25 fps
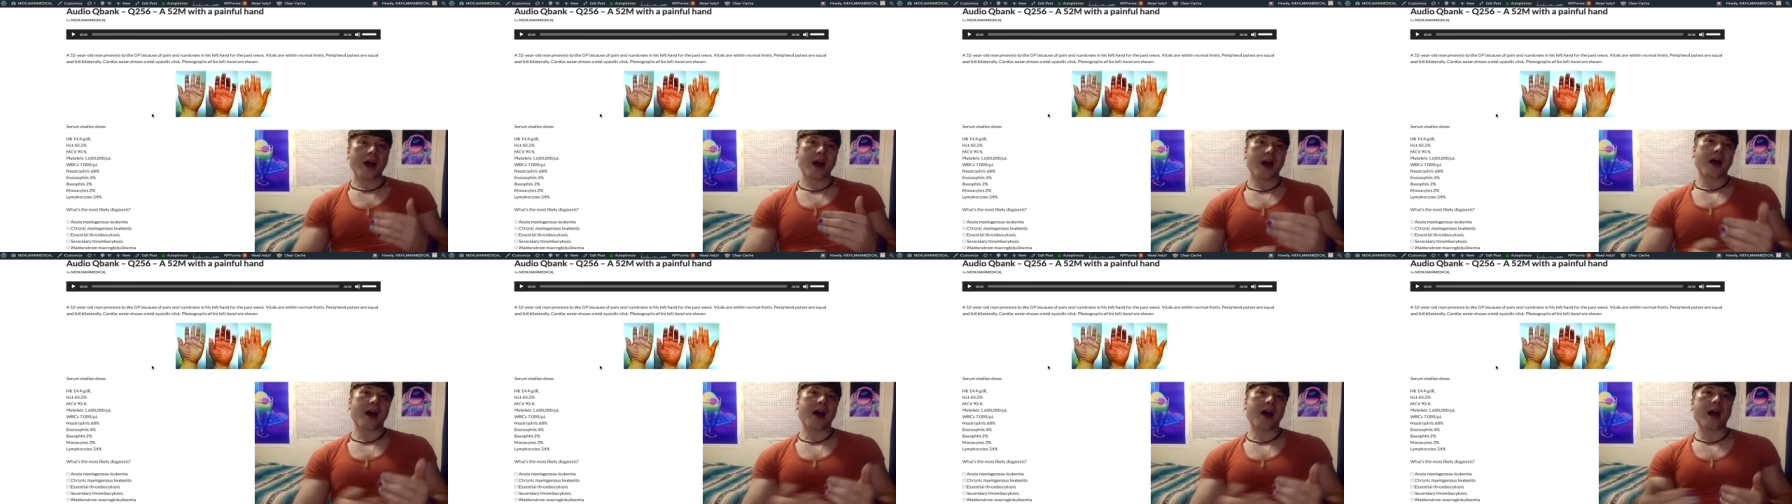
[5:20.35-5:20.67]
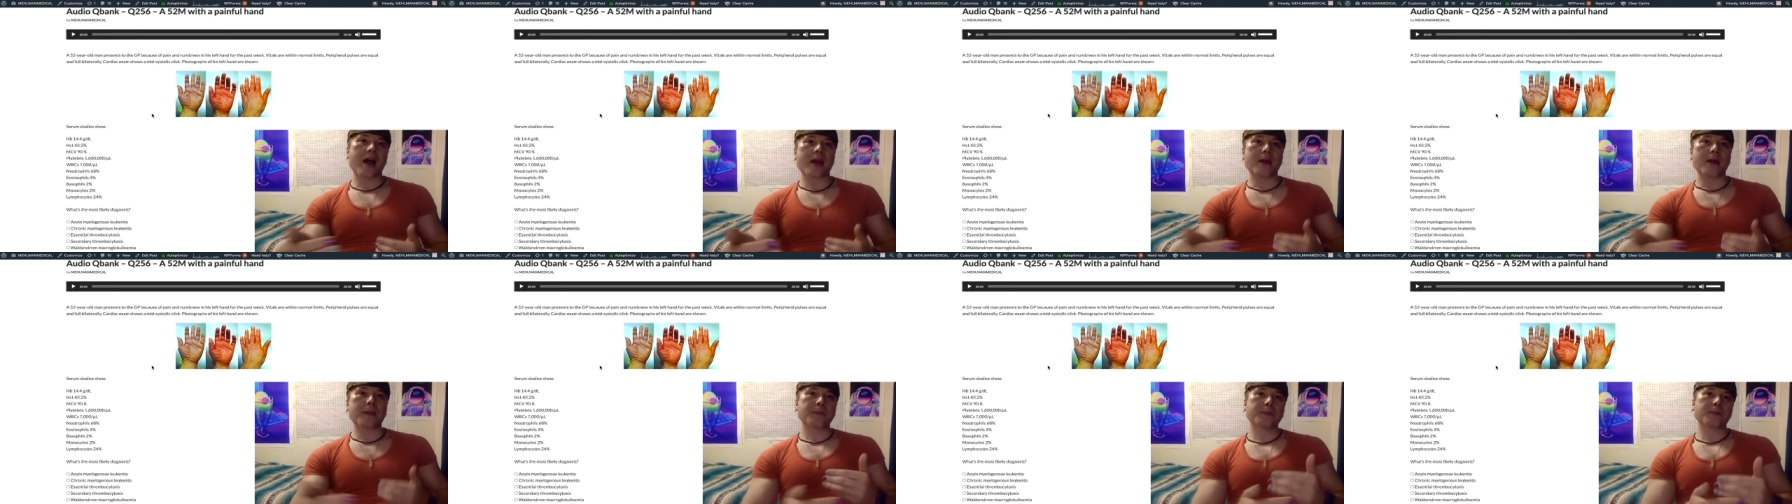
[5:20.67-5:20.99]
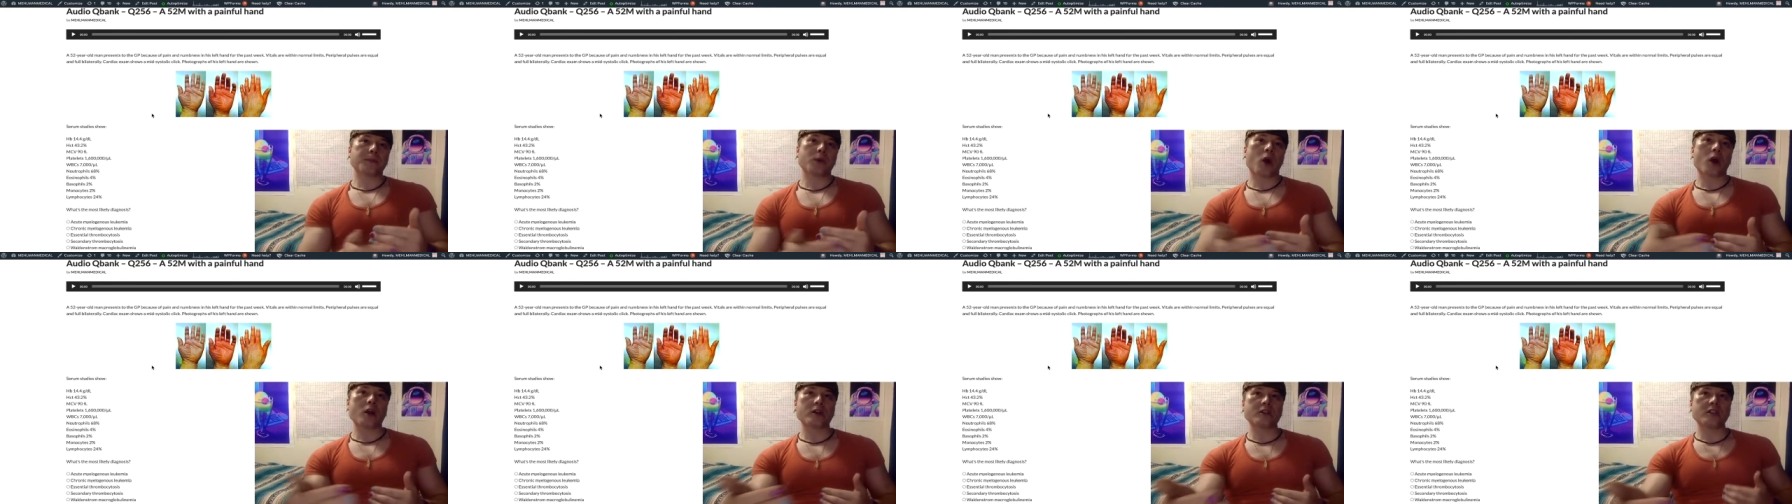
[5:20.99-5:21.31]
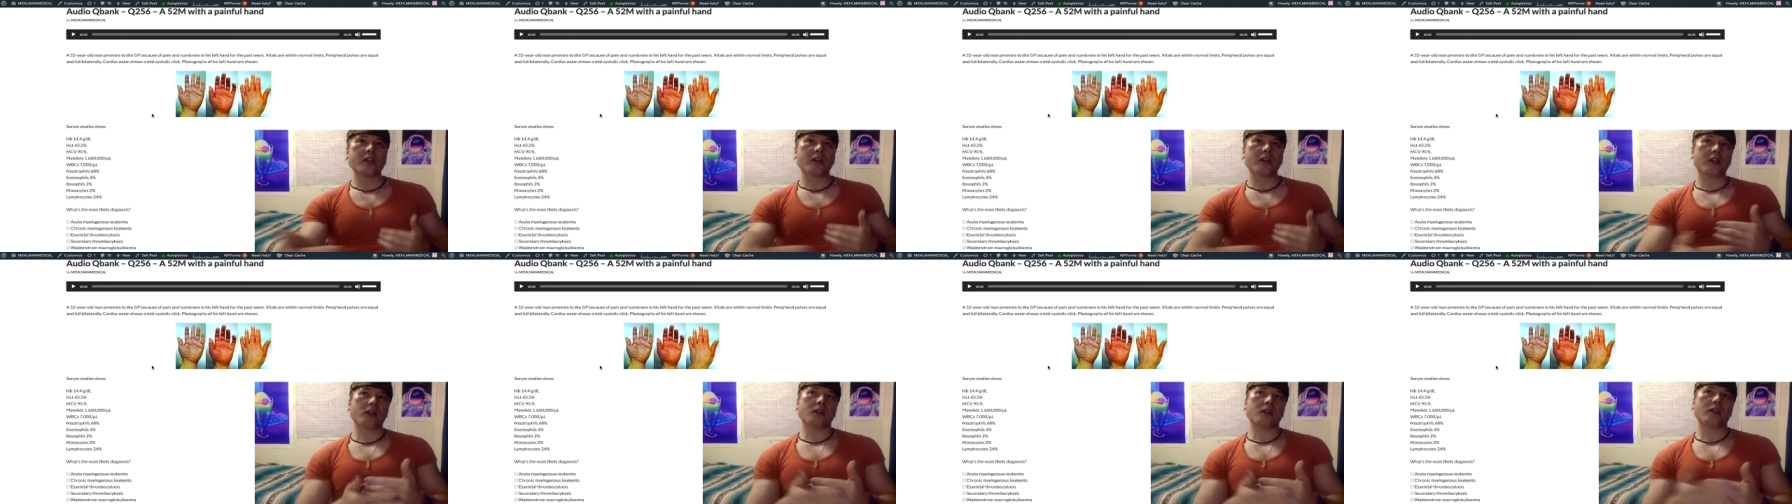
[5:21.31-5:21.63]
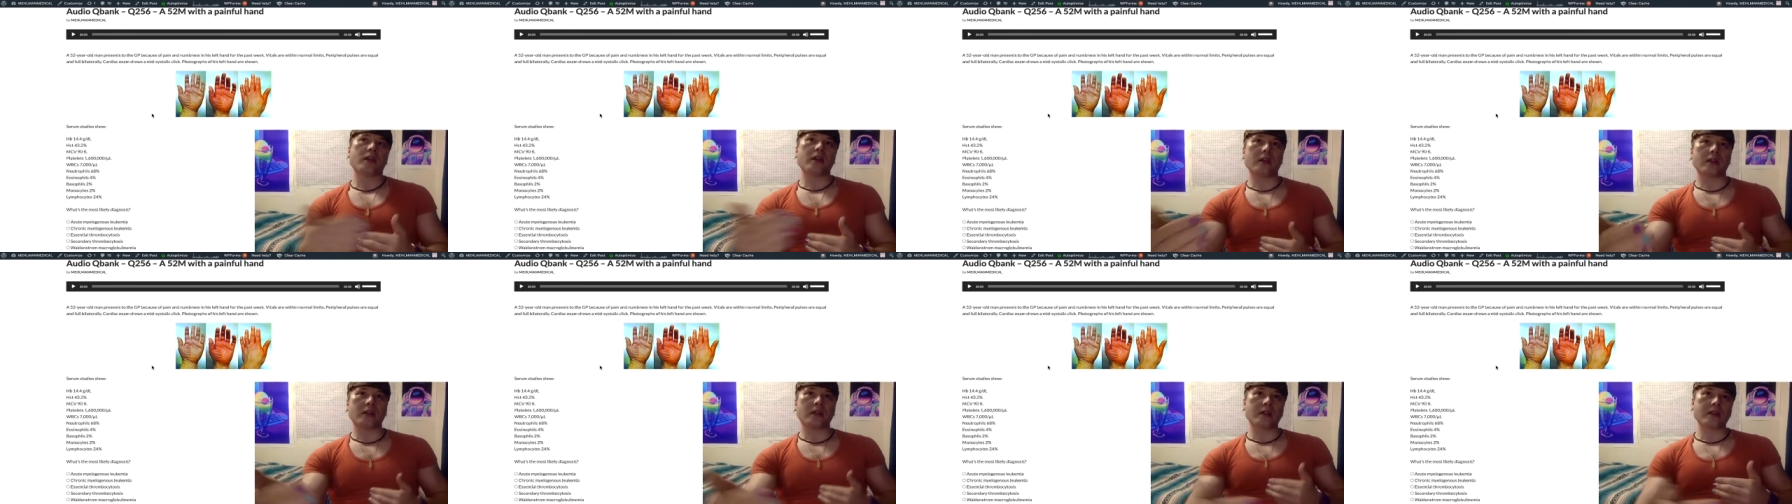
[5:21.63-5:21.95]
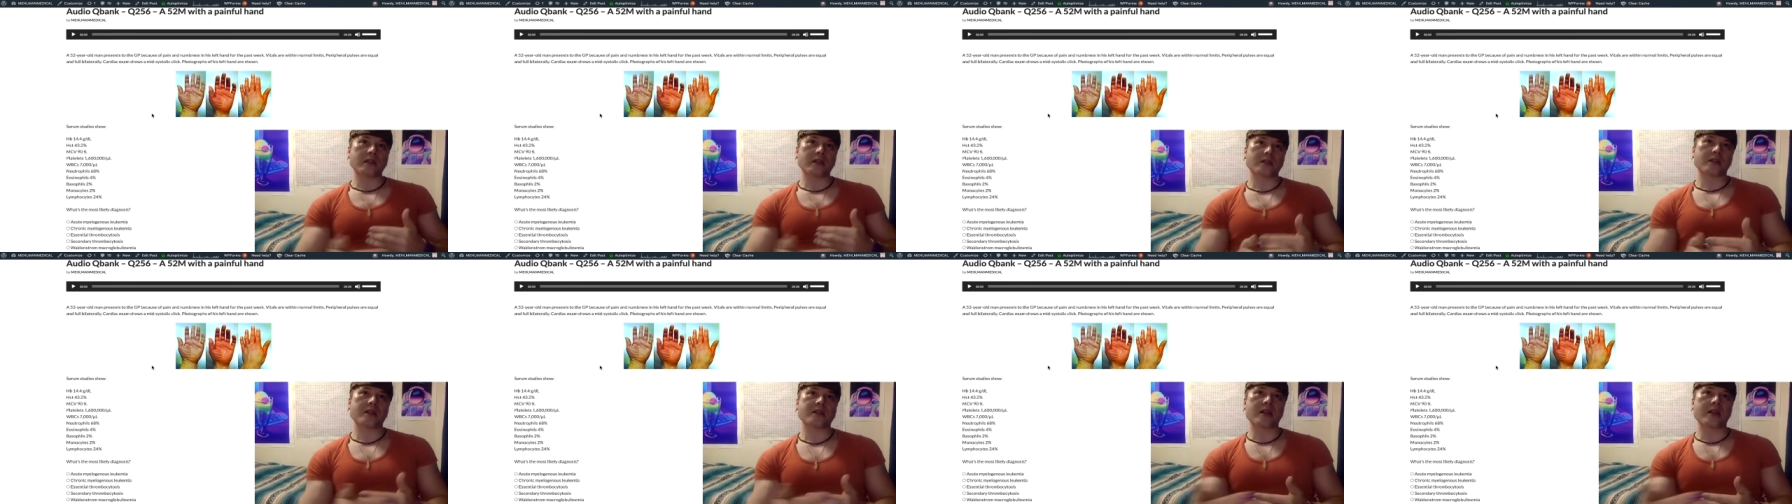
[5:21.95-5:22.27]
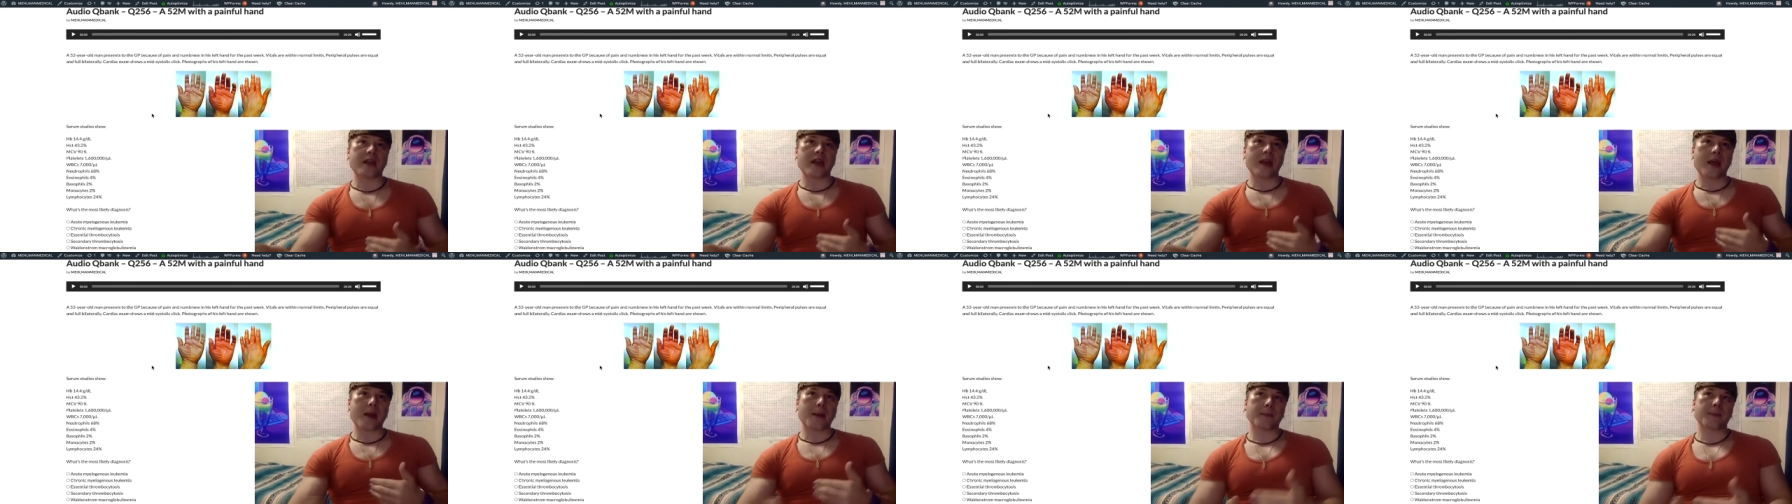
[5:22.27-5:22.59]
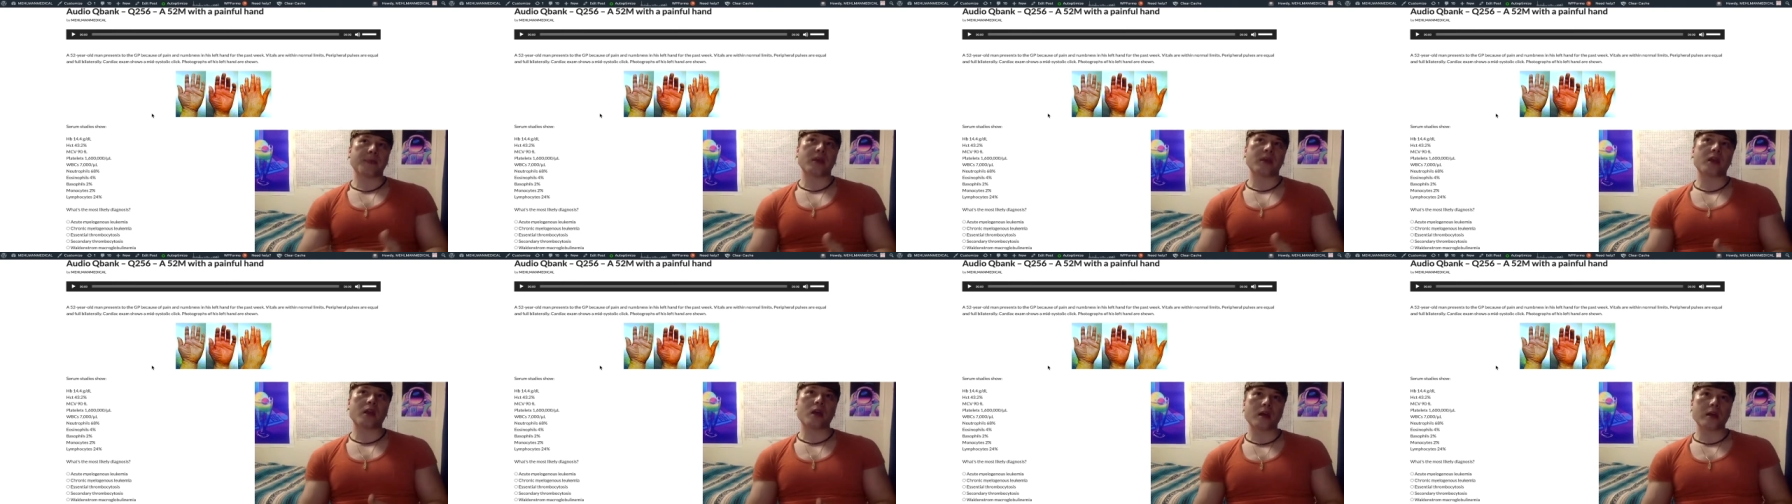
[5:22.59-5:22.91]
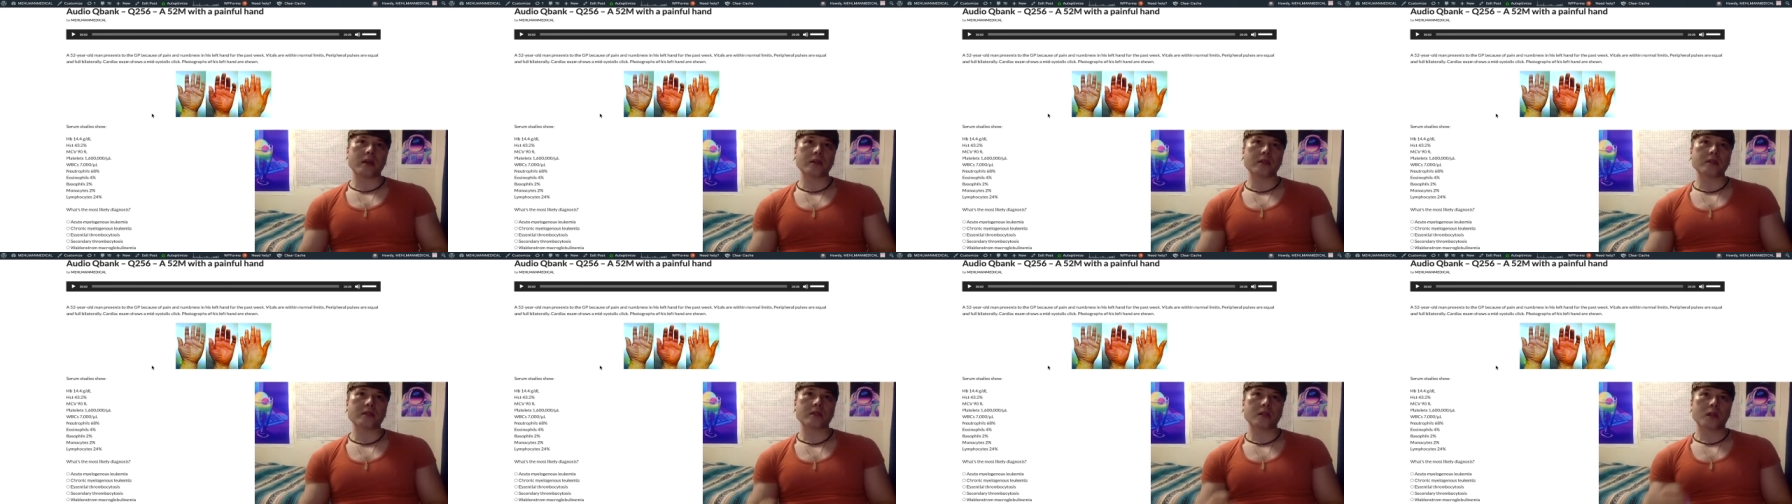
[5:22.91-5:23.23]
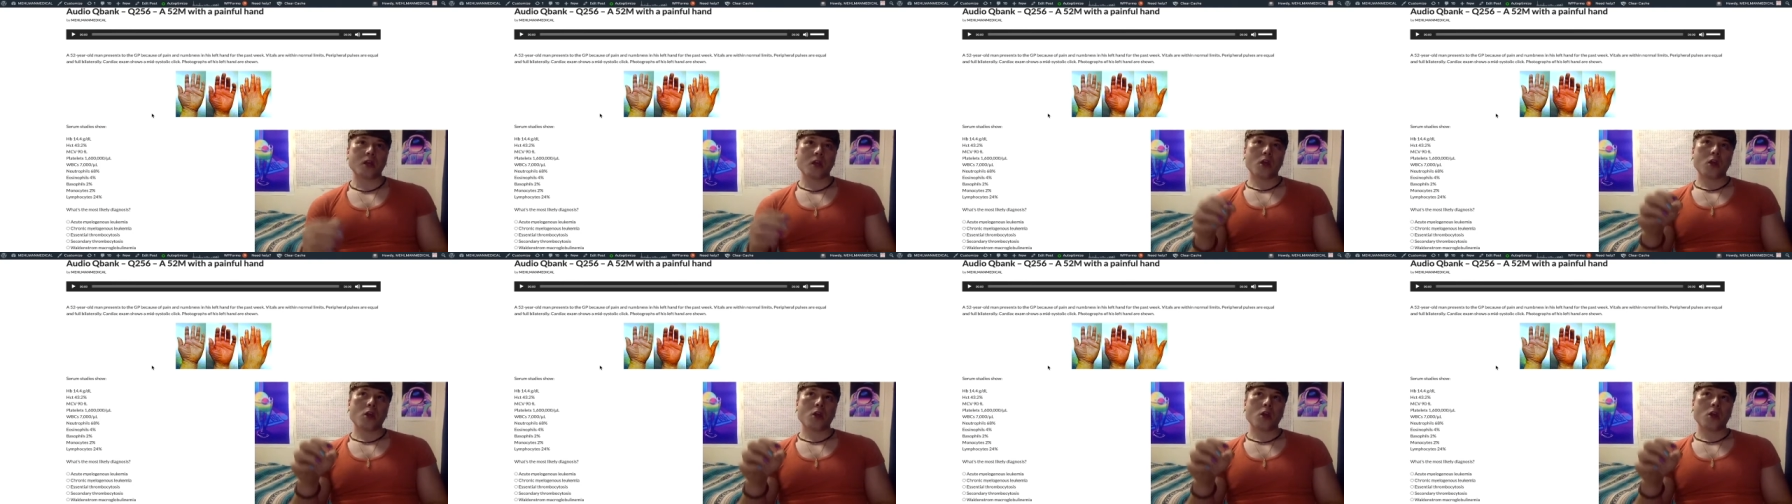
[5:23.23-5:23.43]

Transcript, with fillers: I'm articulating this as I am because